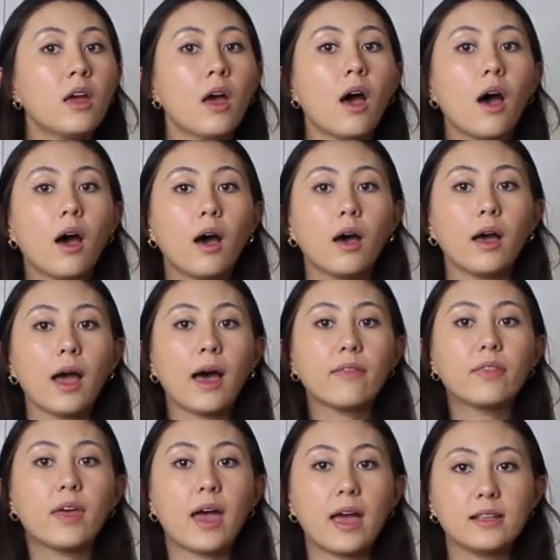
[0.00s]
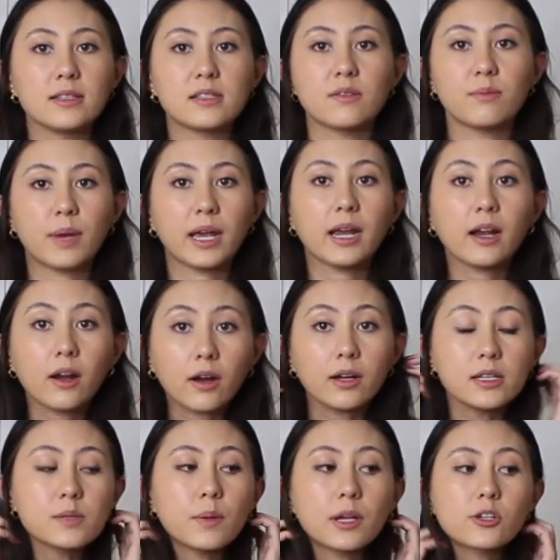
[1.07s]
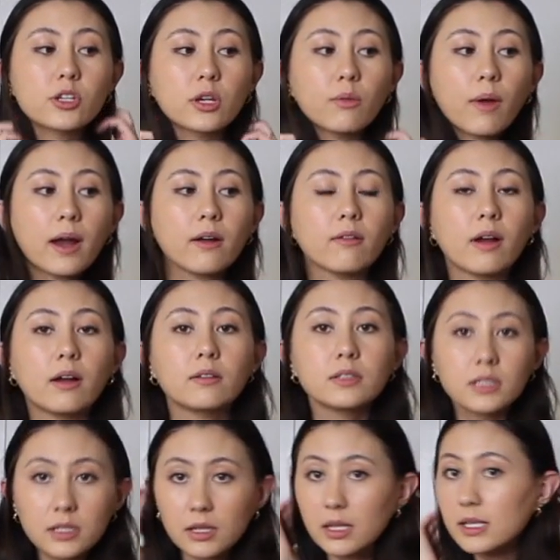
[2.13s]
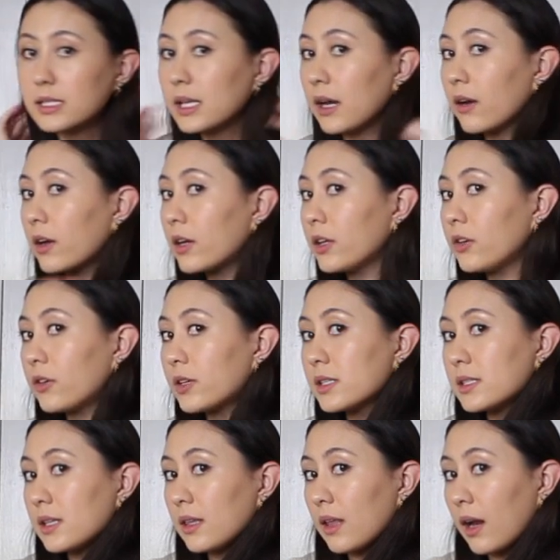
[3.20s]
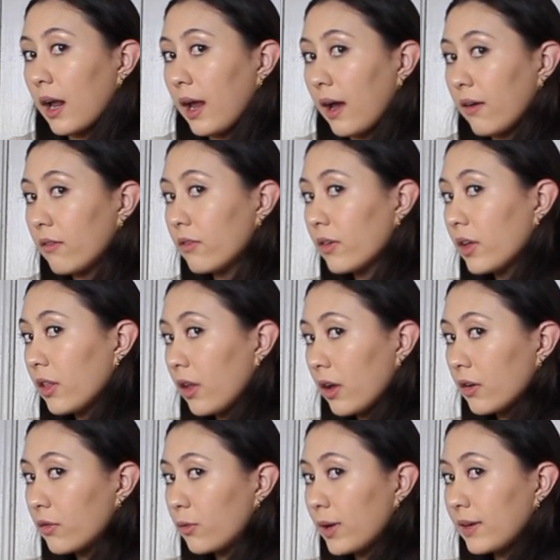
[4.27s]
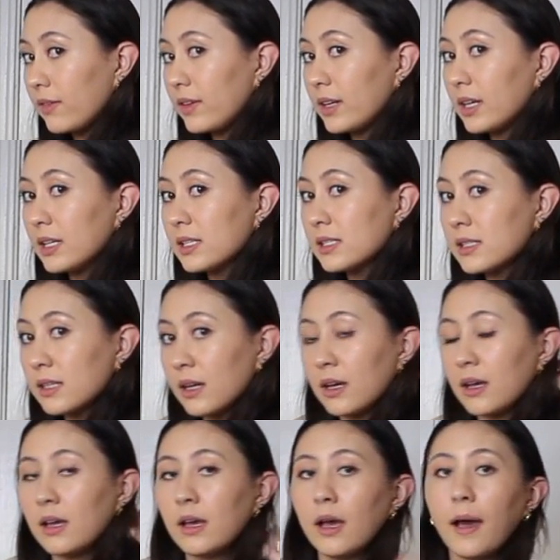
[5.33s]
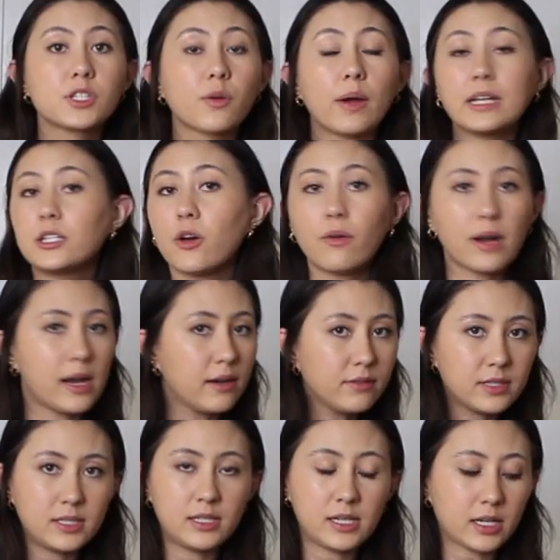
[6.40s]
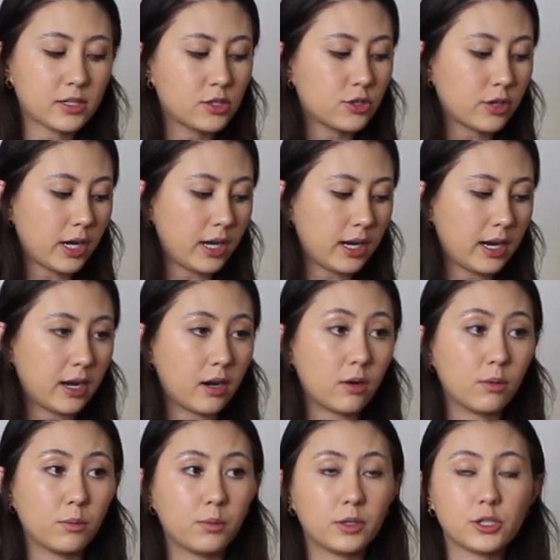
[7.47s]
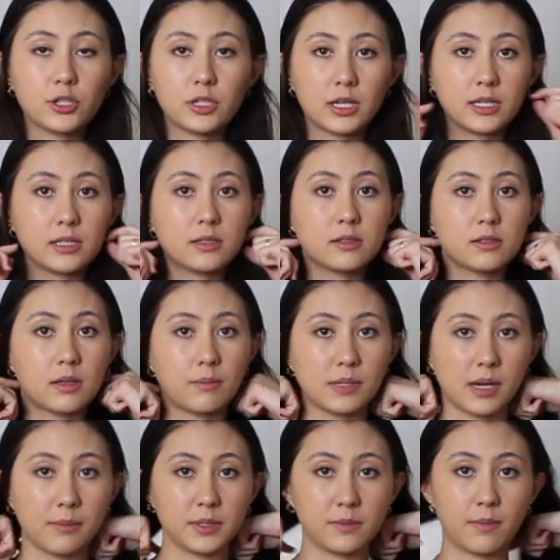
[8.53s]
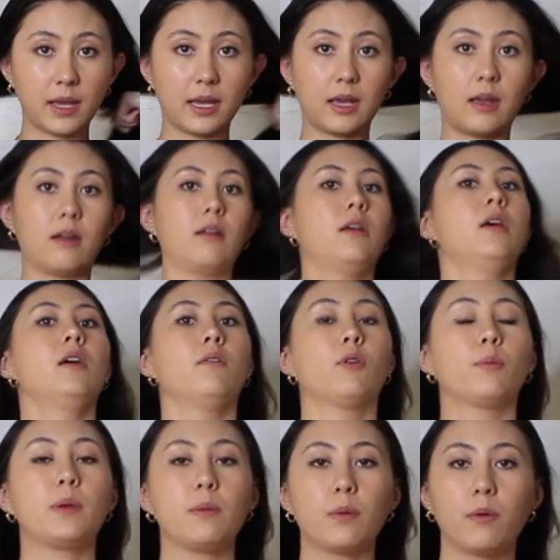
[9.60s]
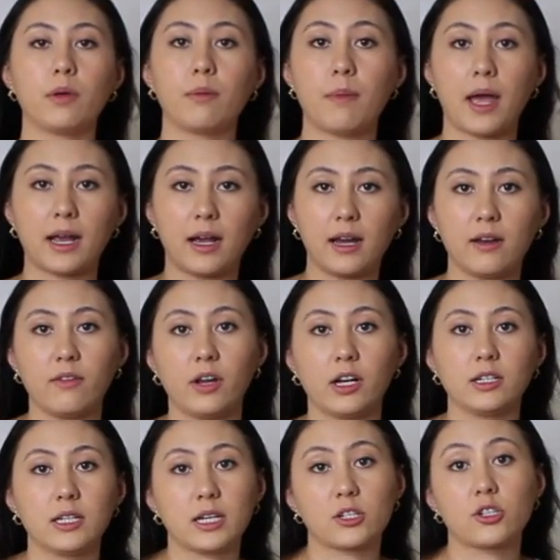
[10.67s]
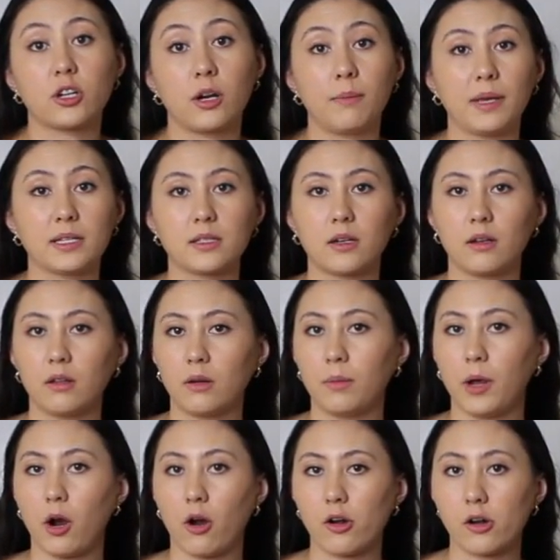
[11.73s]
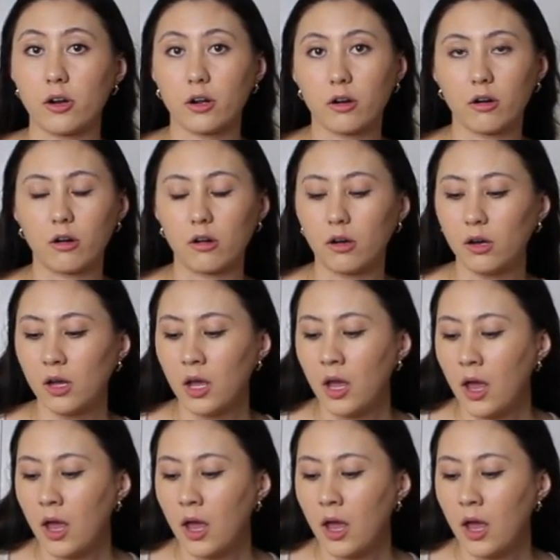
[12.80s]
at the ends of my hair, and especially right around this area, you can see that I have a lot of waviness. So I don't have stick straight hair, which does sometimes make it, for people with my kind of hair texture, it makes it a little bit harder to curl.